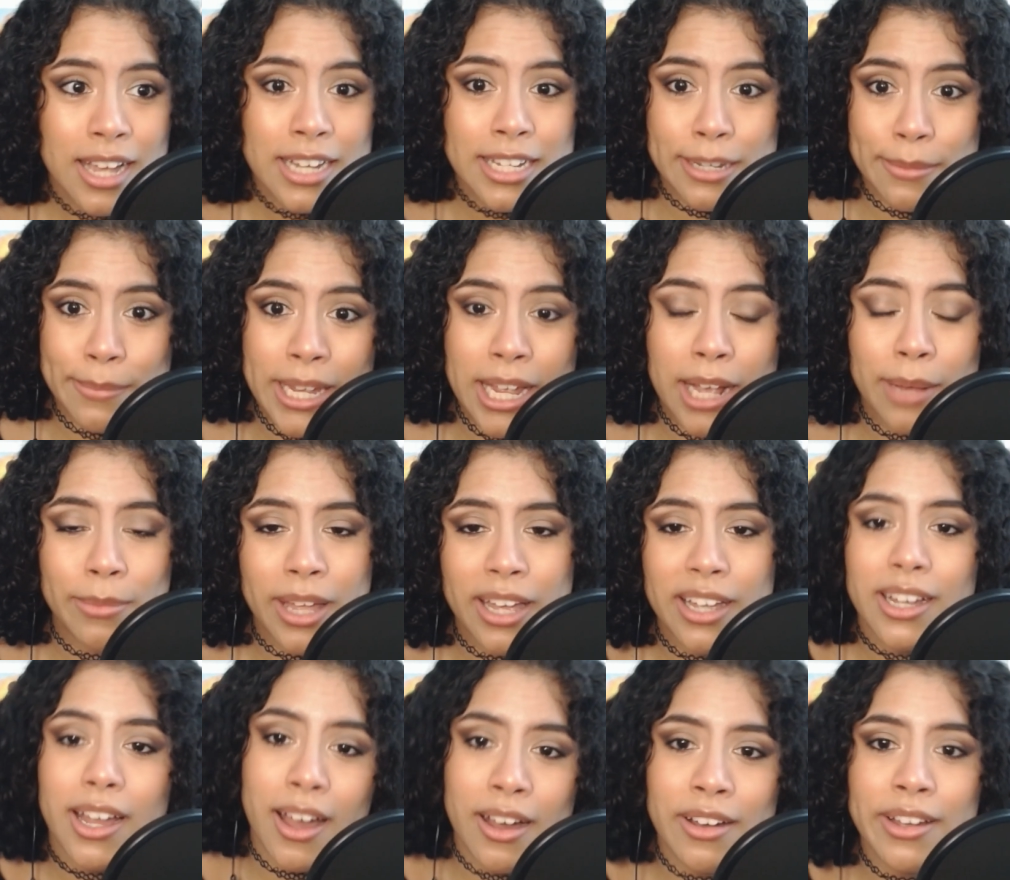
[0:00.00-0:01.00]
To me, I'm
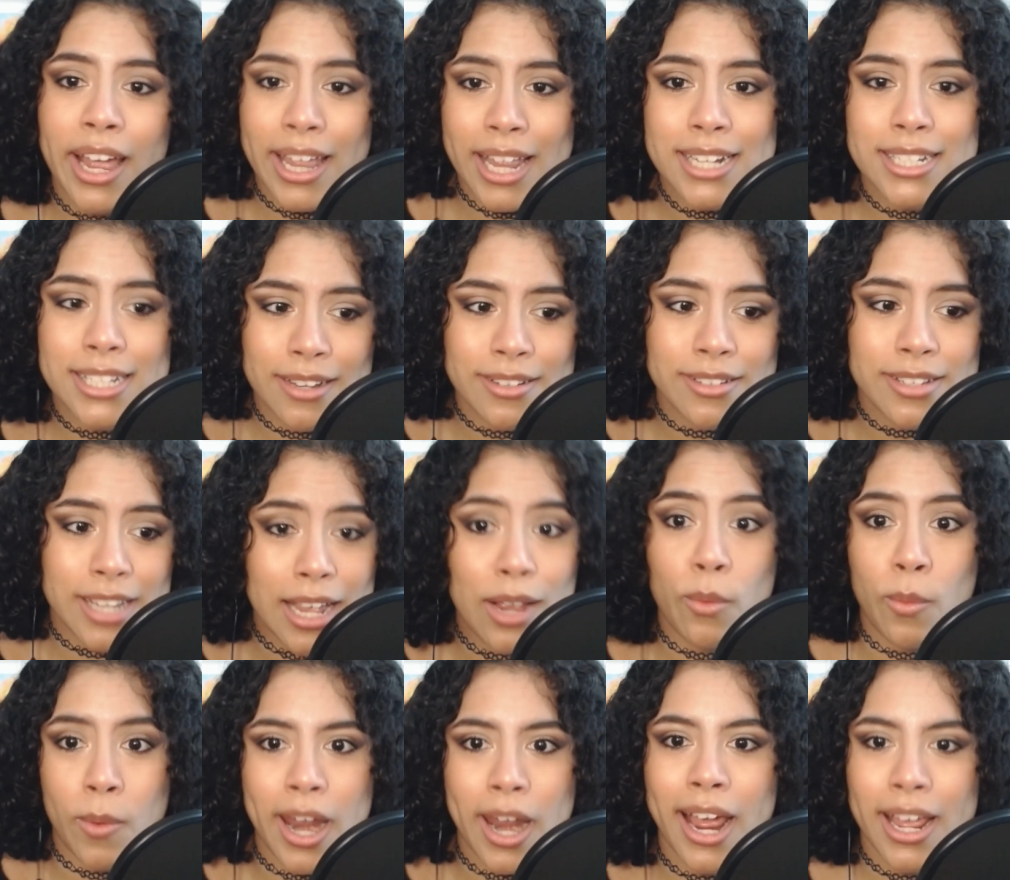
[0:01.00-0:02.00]
like, oh yeah, that sounds like
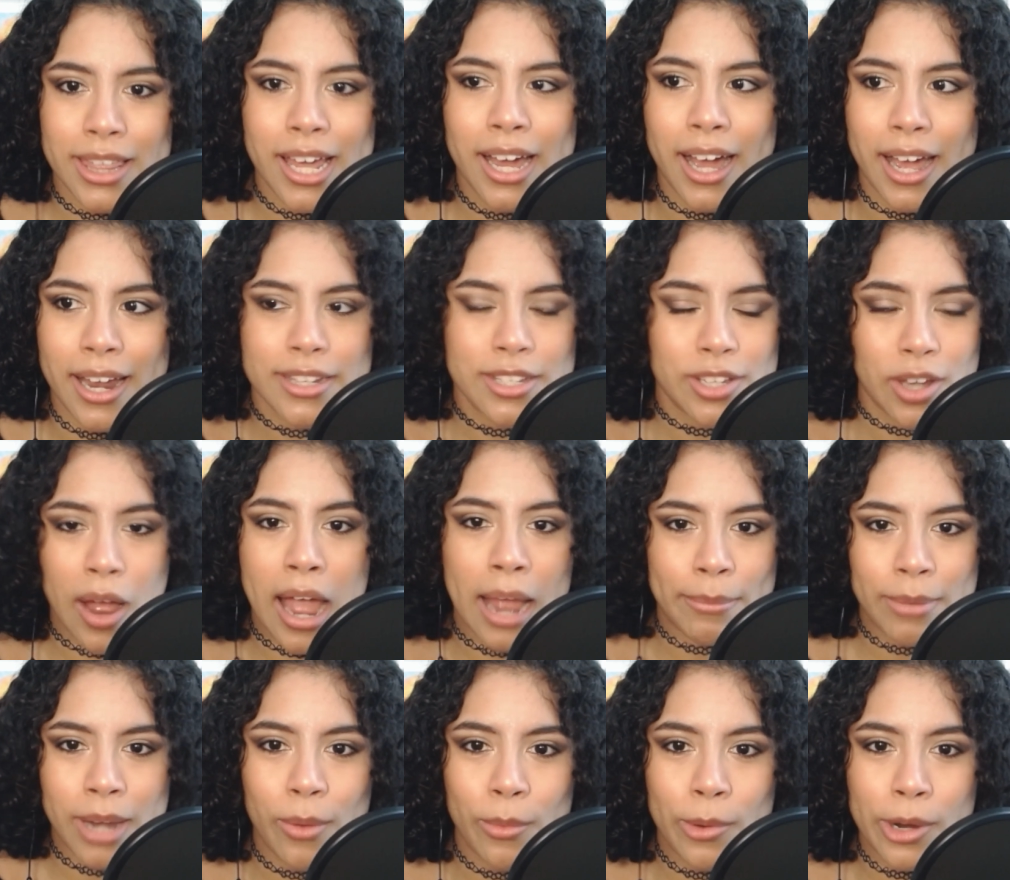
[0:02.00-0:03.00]
what I thought, so I'm
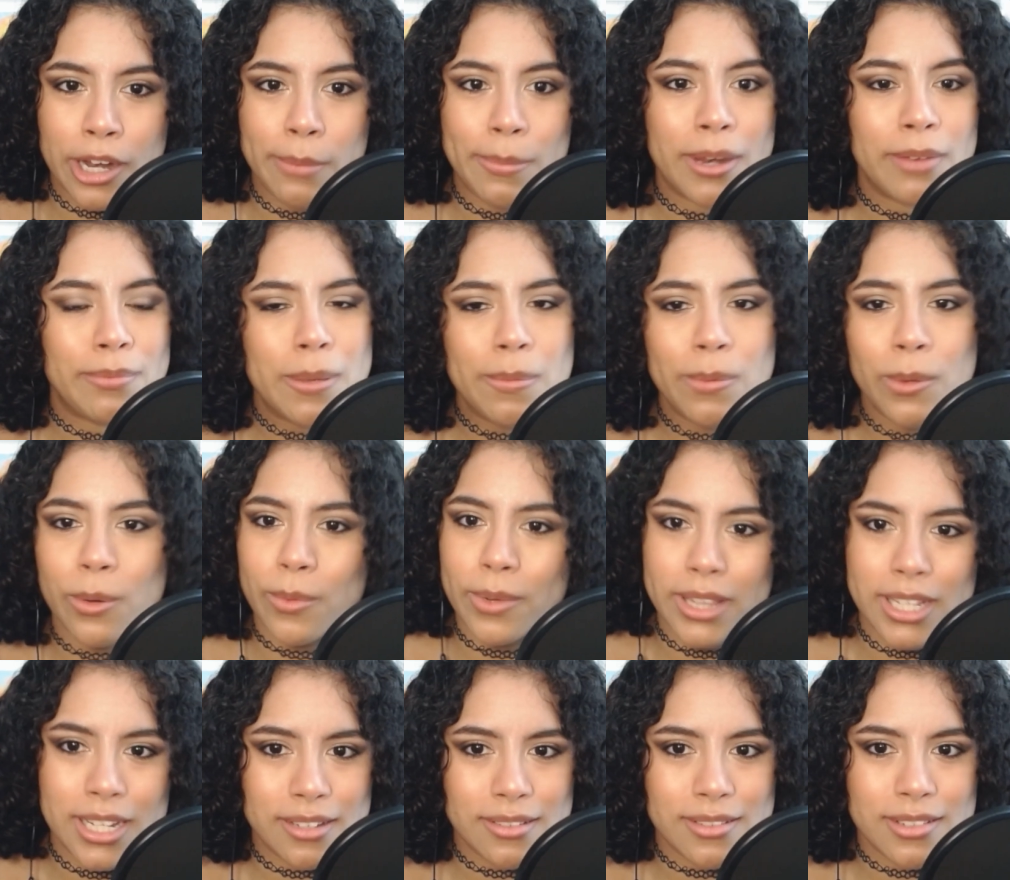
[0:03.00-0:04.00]
not worried. But if people are
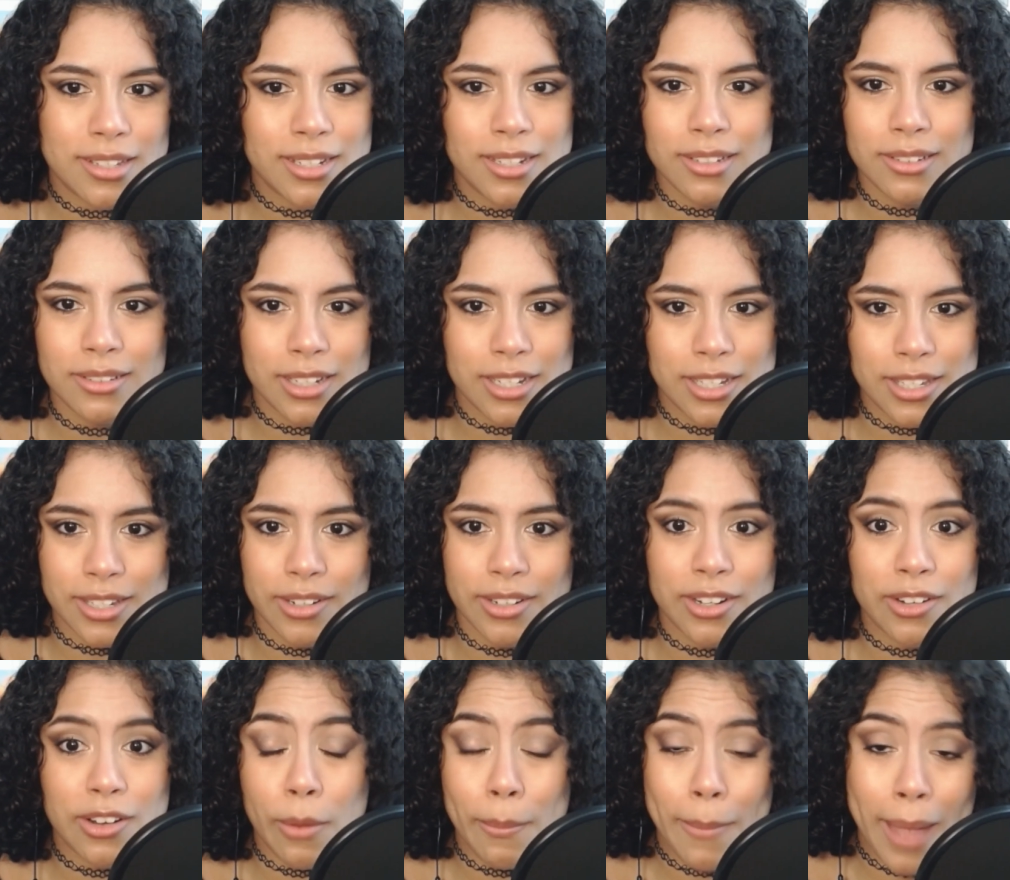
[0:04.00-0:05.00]
really still concerned
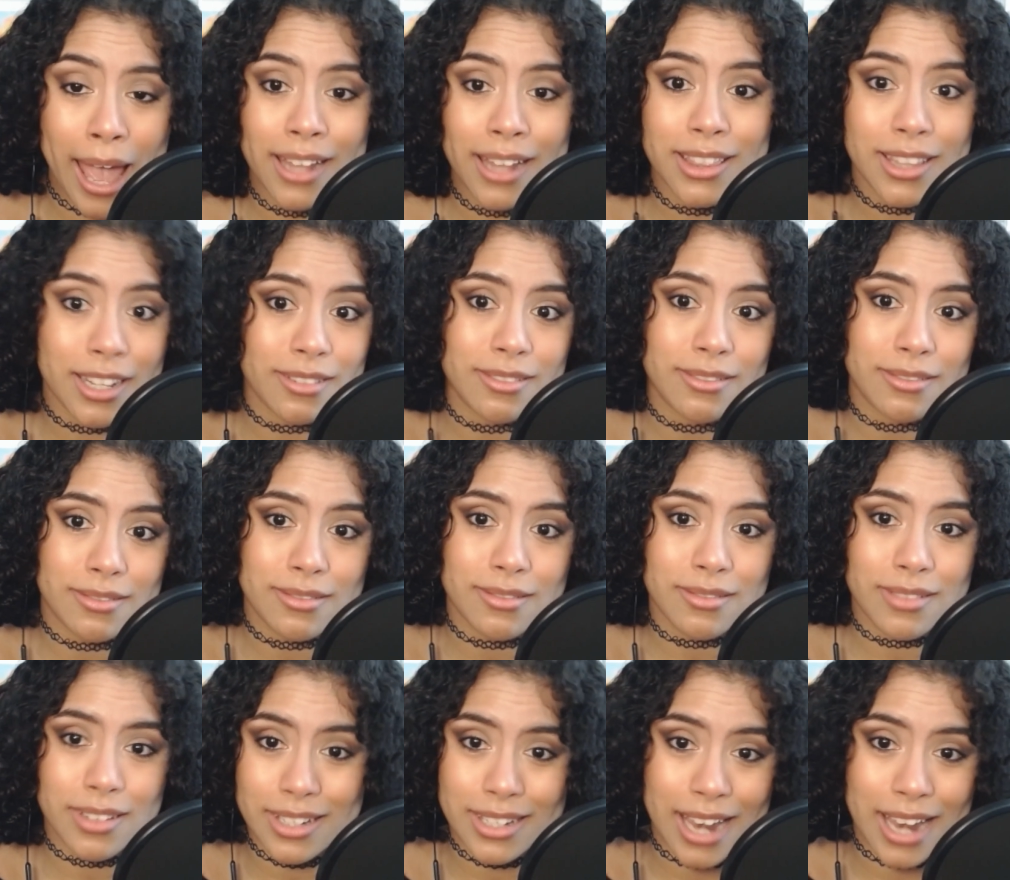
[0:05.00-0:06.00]
and are mad,
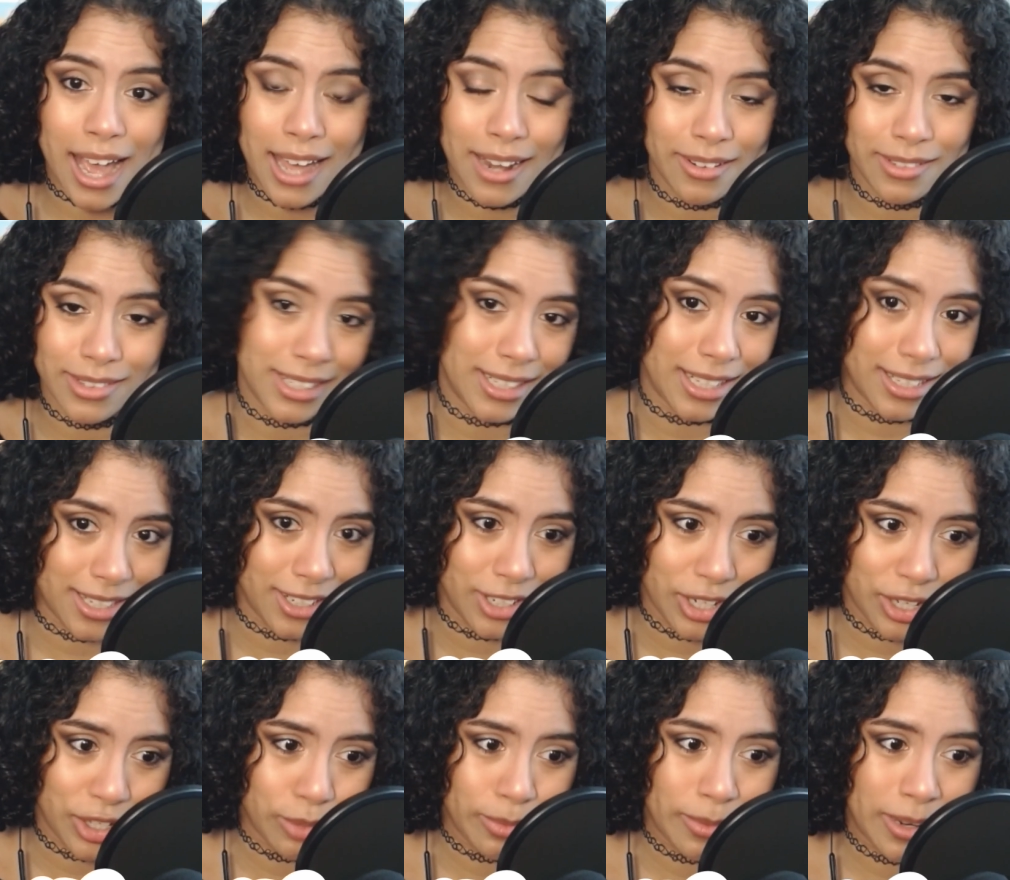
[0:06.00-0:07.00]
I don't think that's going to
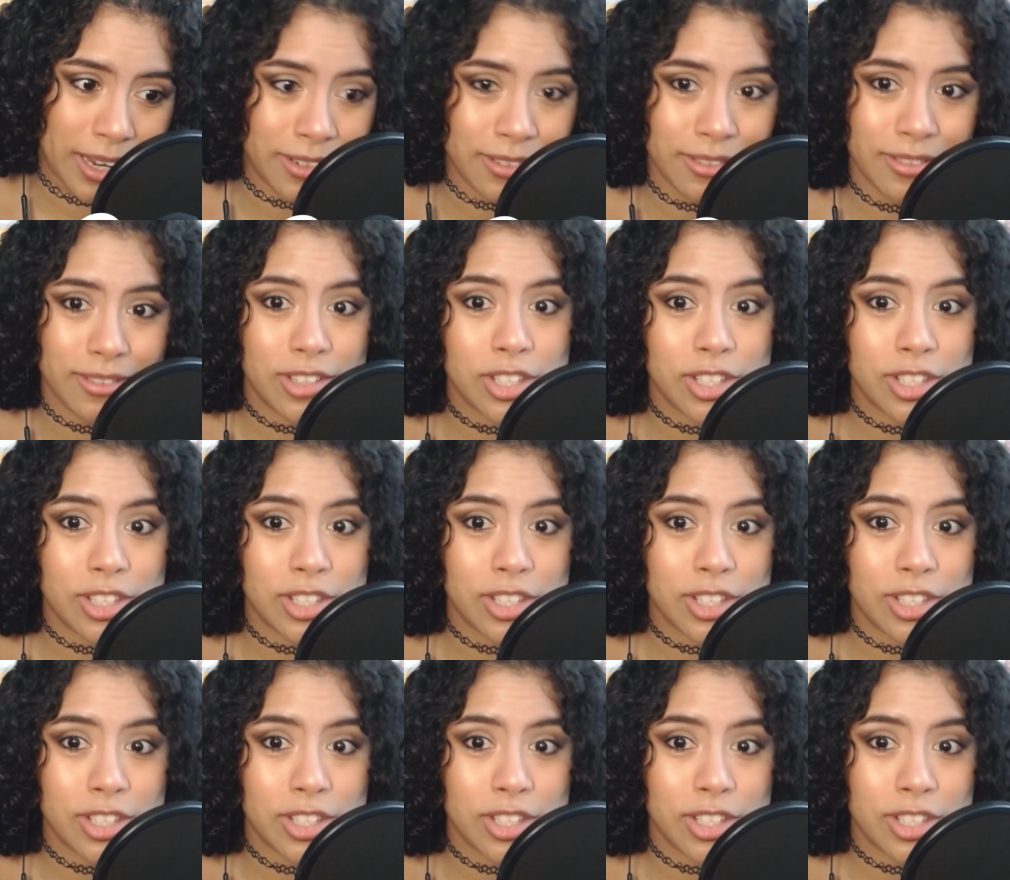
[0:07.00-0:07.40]
change their mind.